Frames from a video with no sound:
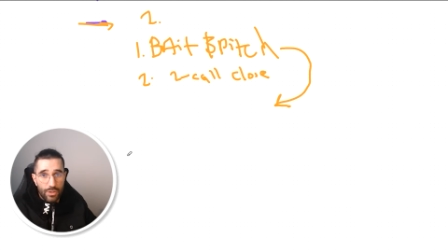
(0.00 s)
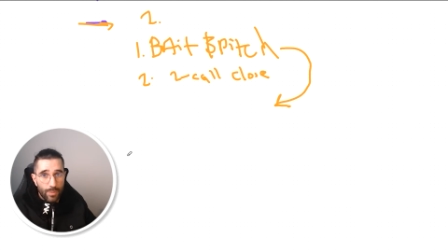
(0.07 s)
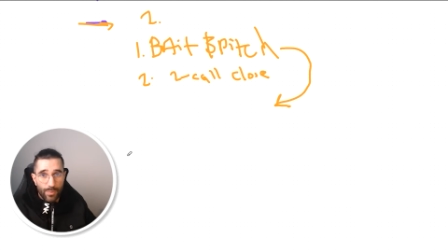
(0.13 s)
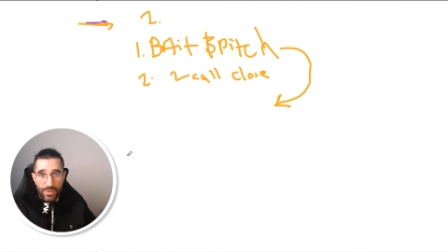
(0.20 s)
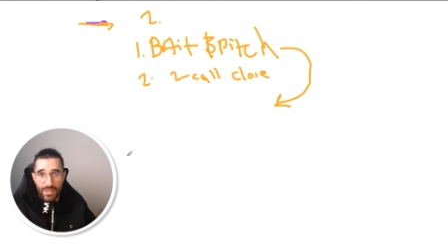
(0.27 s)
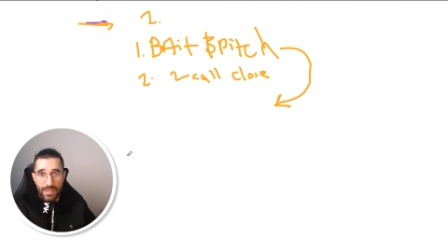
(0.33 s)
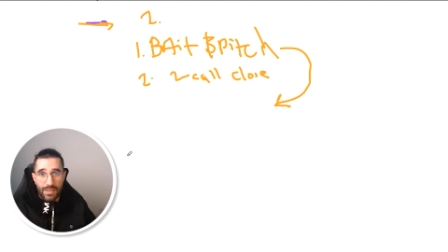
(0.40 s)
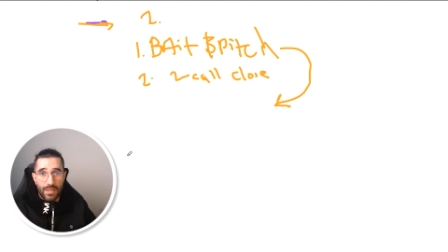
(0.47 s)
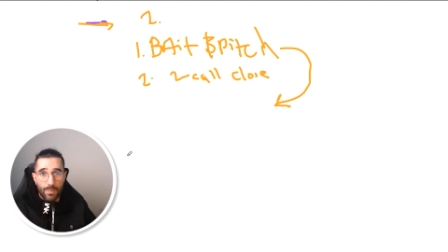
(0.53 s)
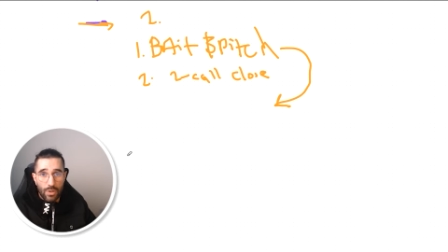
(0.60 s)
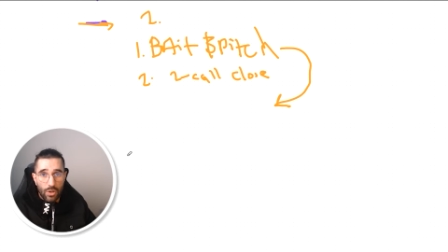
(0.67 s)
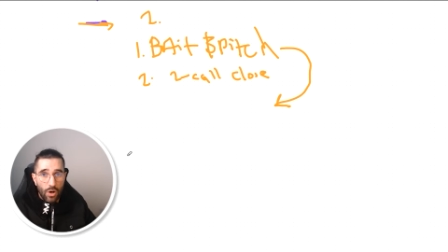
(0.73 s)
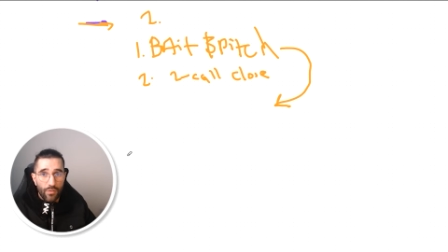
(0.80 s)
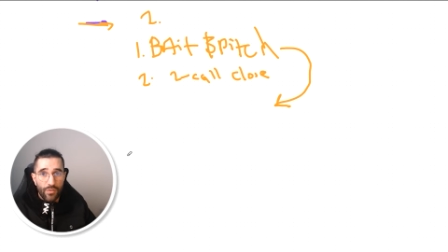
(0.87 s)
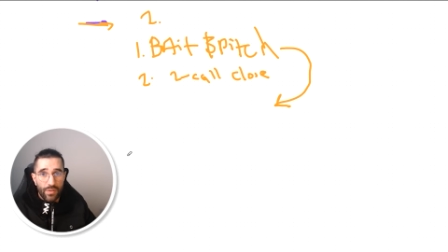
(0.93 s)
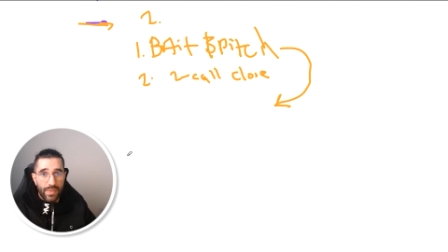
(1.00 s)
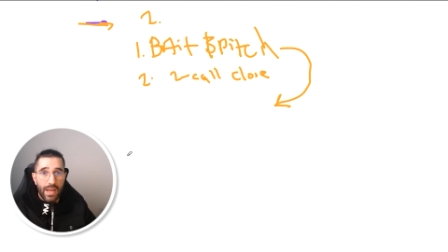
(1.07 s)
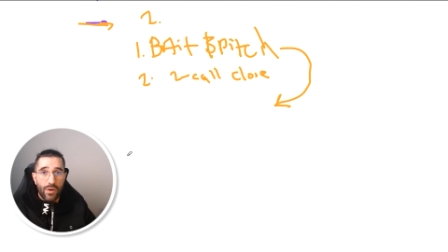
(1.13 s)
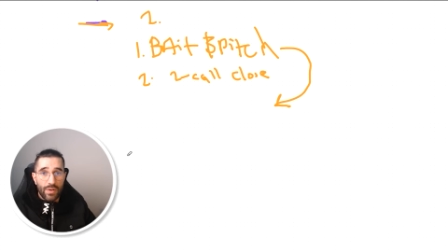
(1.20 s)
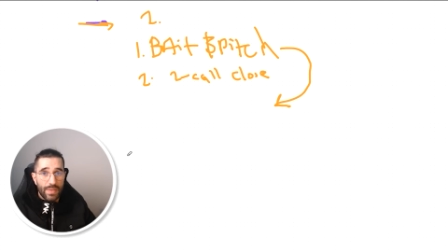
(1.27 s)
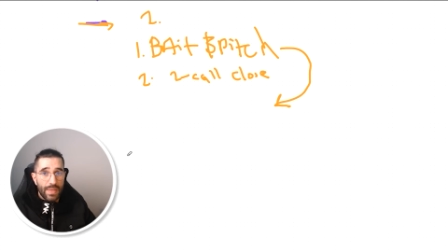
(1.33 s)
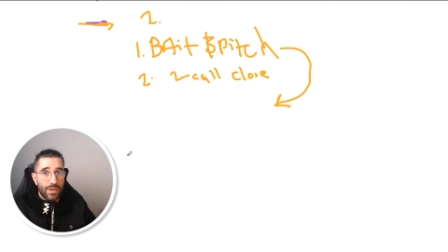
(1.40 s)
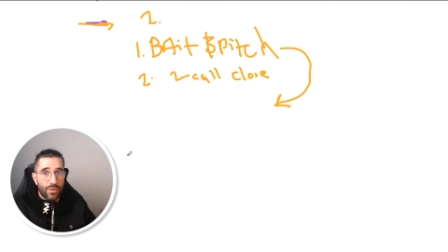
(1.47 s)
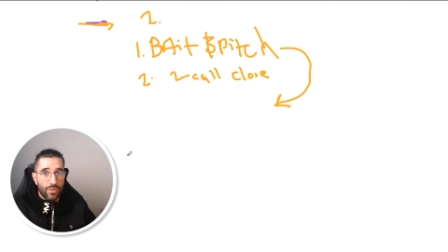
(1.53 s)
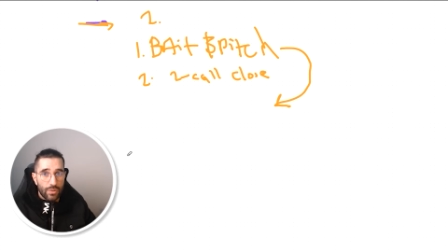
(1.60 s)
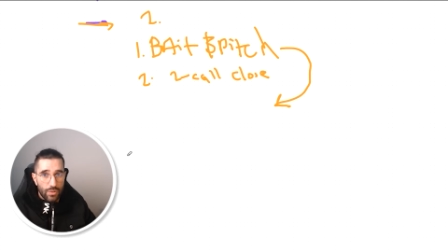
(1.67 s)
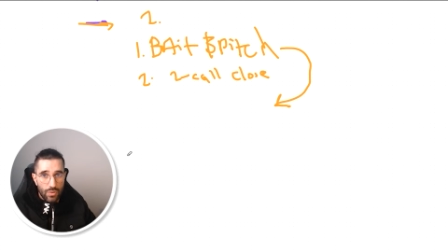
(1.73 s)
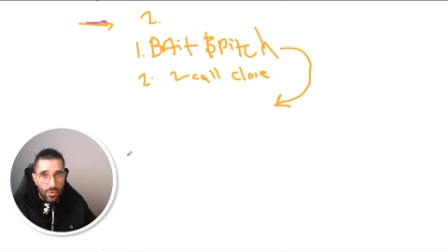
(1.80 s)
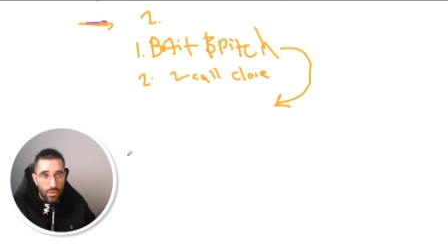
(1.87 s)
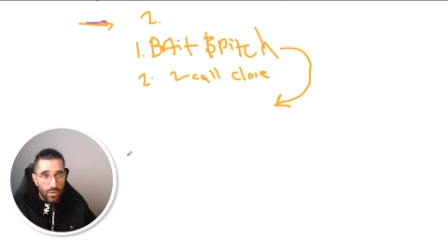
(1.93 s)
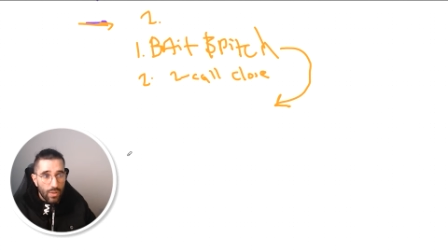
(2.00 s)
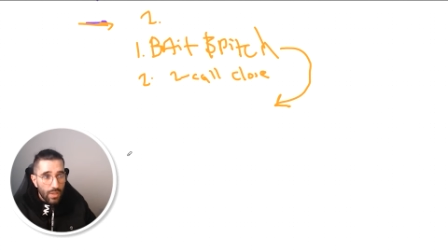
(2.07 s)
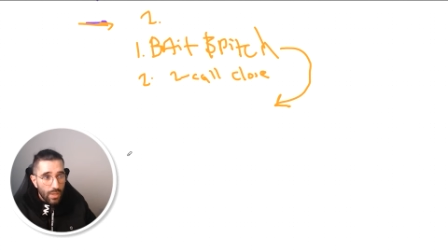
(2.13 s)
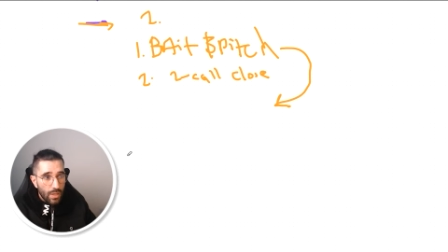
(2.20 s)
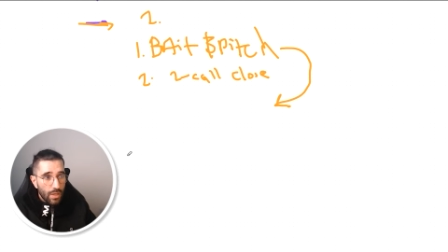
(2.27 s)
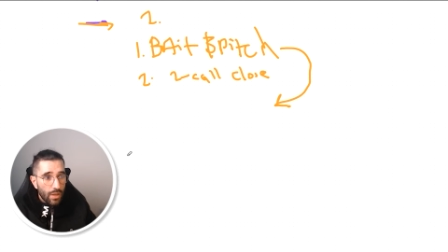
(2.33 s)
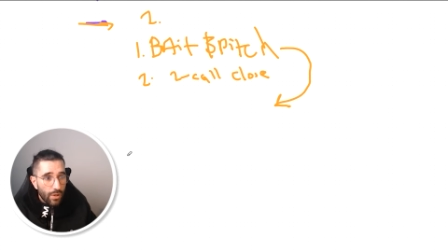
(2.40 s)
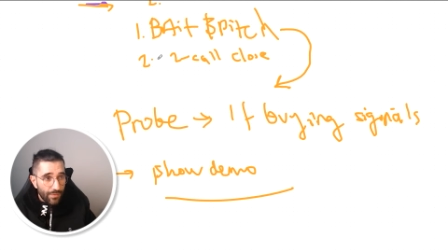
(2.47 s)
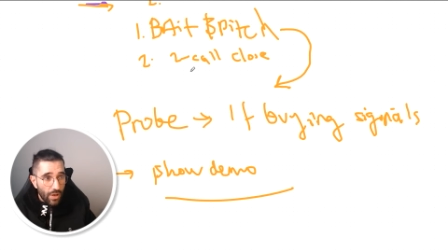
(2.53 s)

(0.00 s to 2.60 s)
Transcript: and then you can present them an offer there and then on the call.